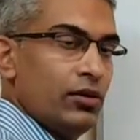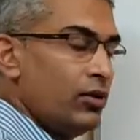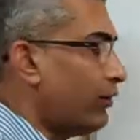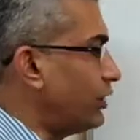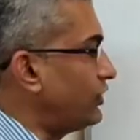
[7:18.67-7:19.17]

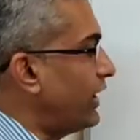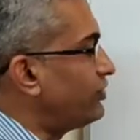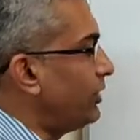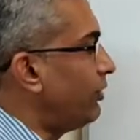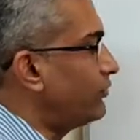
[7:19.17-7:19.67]
What is the
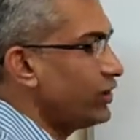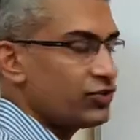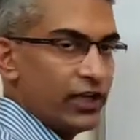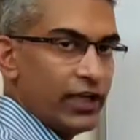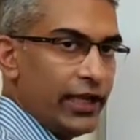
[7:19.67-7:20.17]
LCM of 6
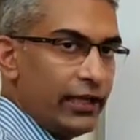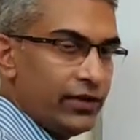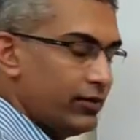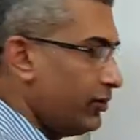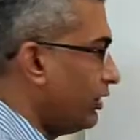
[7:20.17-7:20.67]
and
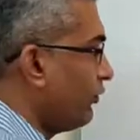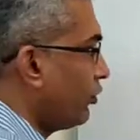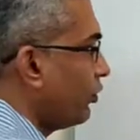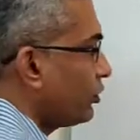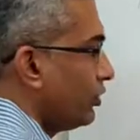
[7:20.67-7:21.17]
8? If you
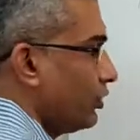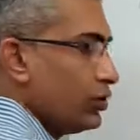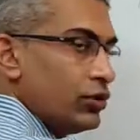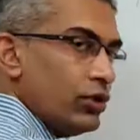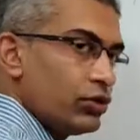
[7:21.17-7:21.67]
go
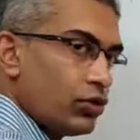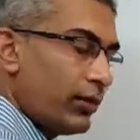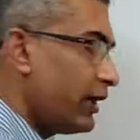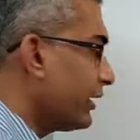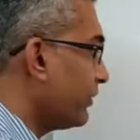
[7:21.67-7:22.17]
through the
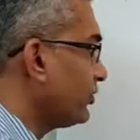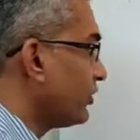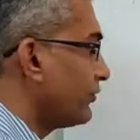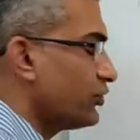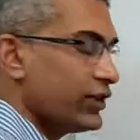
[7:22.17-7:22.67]
multiples
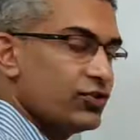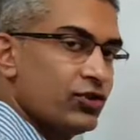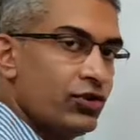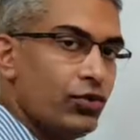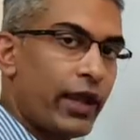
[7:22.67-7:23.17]
of
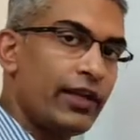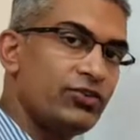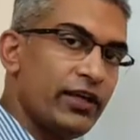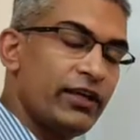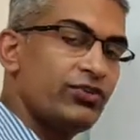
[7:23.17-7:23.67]
6, you can
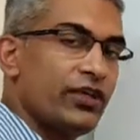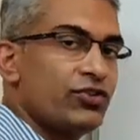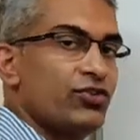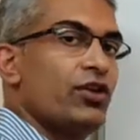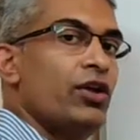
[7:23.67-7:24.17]
say
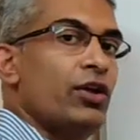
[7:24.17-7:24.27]
6